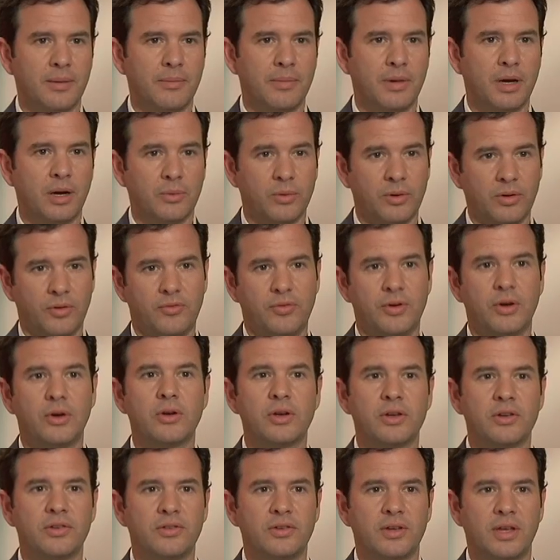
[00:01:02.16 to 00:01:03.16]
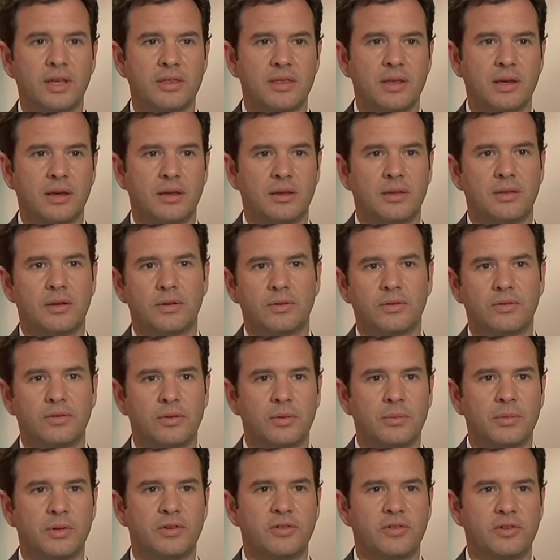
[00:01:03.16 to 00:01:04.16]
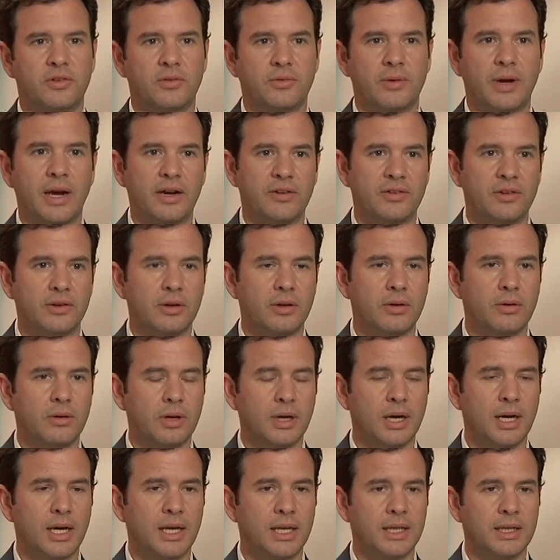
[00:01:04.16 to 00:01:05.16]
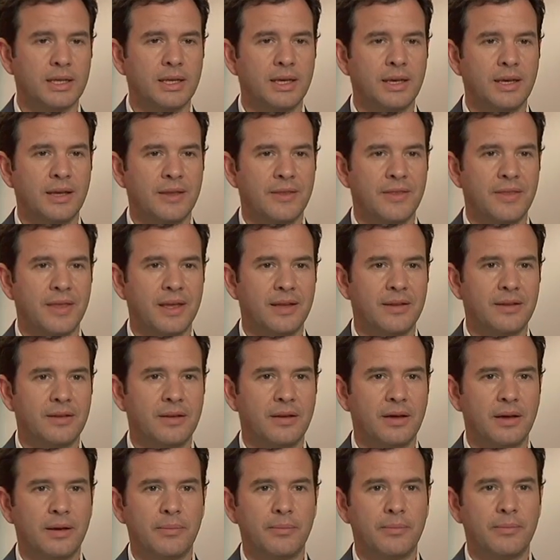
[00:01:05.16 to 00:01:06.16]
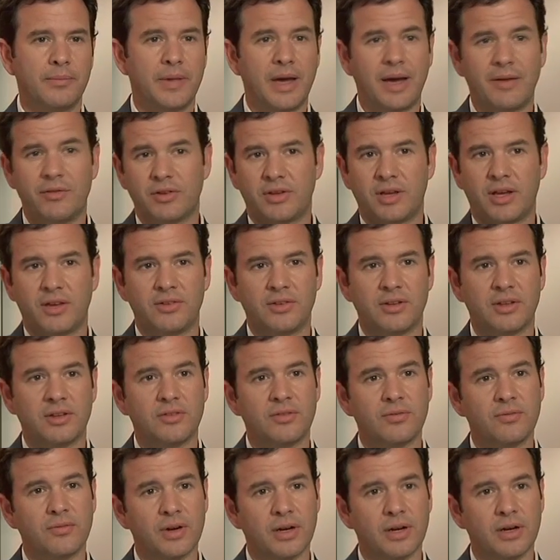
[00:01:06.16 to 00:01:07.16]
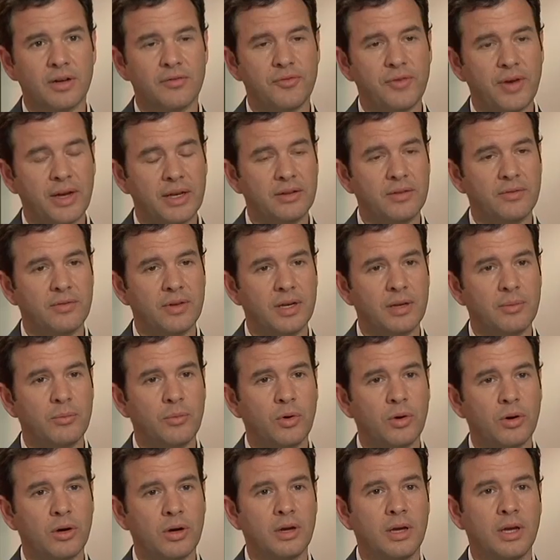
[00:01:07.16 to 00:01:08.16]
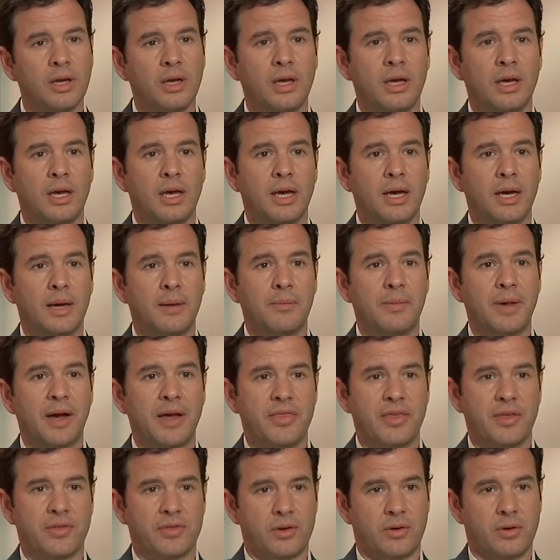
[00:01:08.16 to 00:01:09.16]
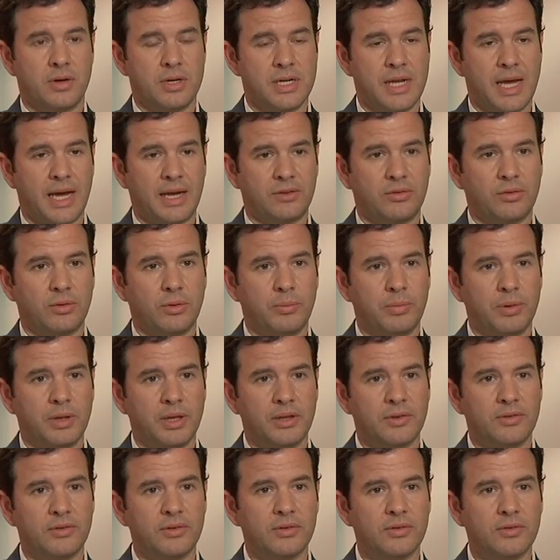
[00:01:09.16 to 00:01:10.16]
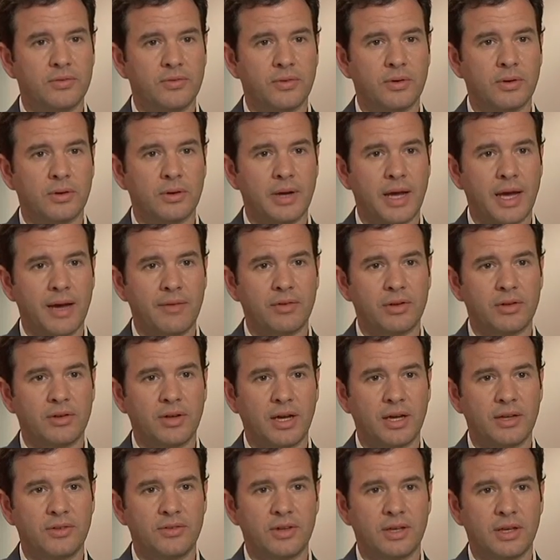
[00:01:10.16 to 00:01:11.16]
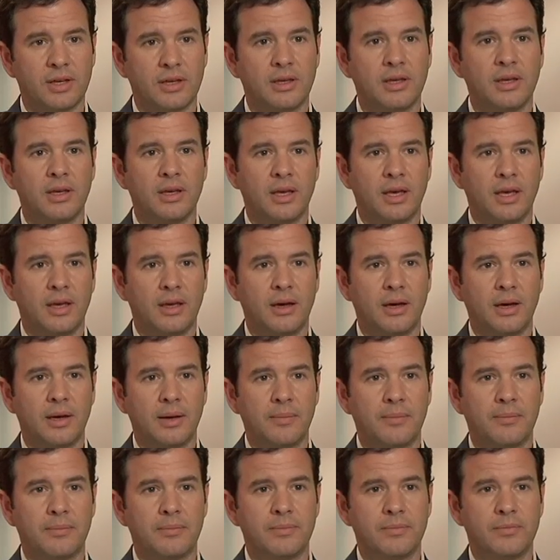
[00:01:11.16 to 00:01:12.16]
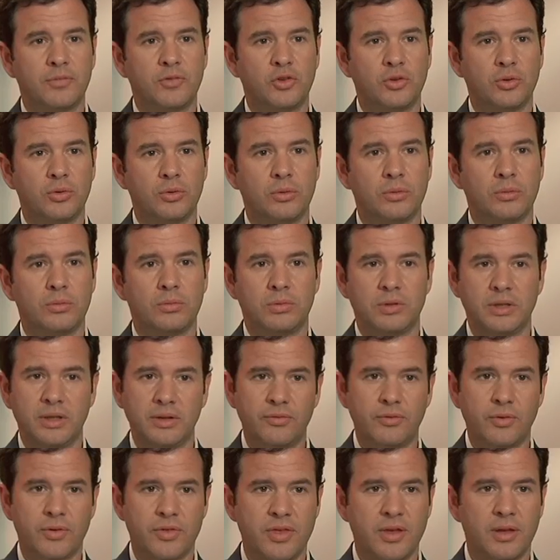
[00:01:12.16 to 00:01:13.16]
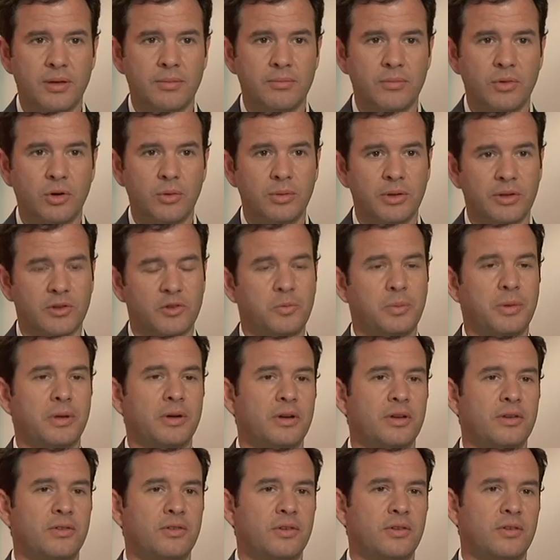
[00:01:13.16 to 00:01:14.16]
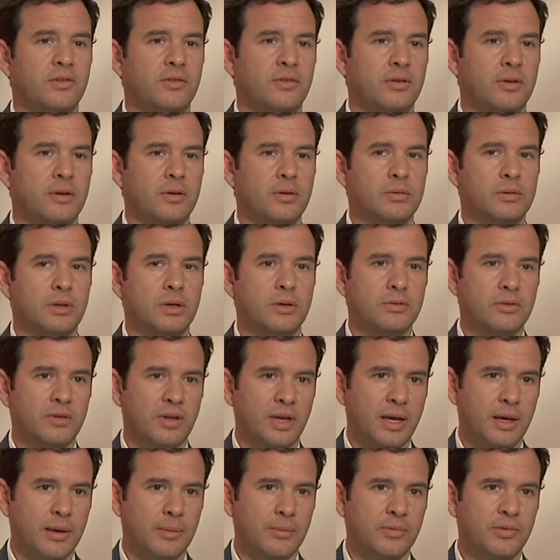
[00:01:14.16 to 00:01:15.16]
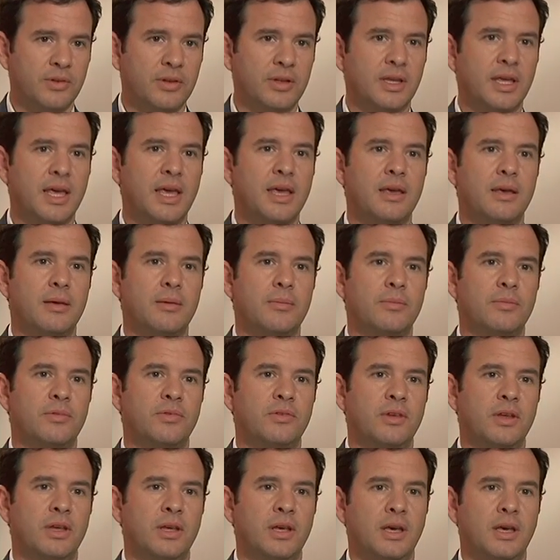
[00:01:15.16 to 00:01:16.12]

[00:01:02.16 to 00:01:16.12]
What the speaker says: a real focus. I think there's so much distraction going on that advertising isn't very effective anymore. I think there are natural places for advertising to live within mobile experiences, so load times in games,